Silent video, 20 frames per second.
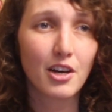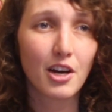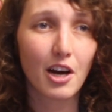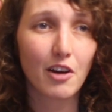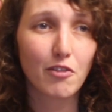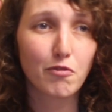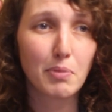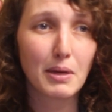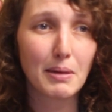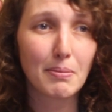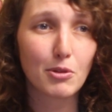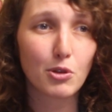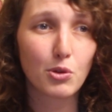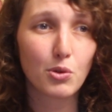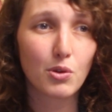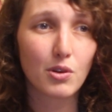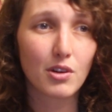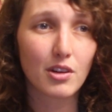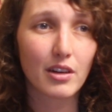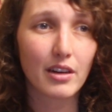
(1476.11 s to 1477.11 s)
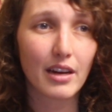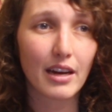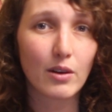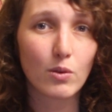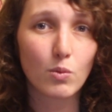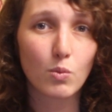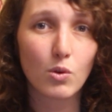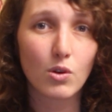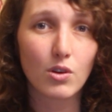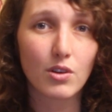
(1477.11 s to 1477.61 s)
of people who are at
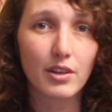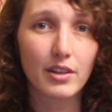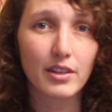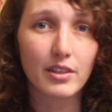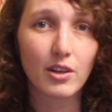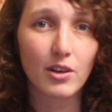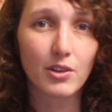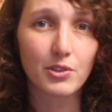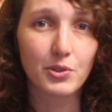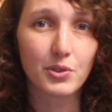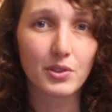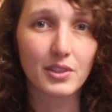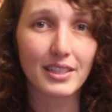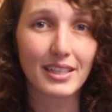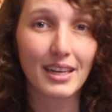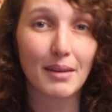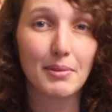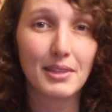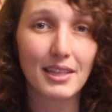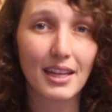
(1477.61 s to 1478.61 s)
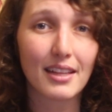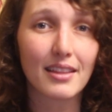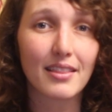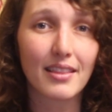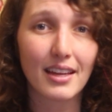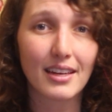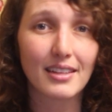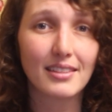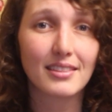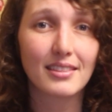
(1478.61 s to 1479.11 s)
war culturally. I mean, that
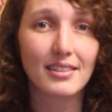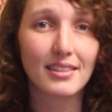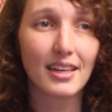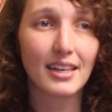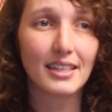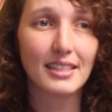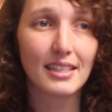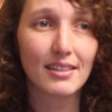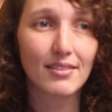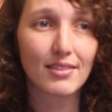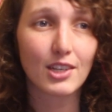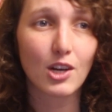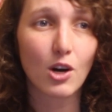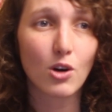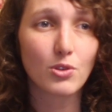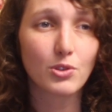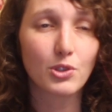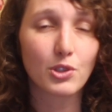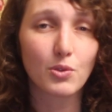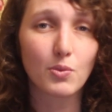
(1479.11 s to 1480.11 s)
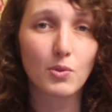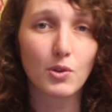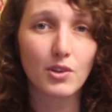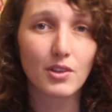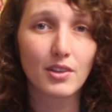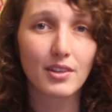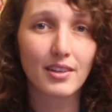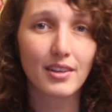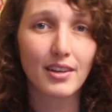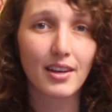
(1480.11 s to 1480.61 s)
is the idea of the culture
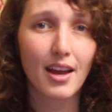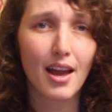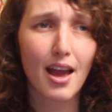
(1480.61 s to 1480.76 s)
war.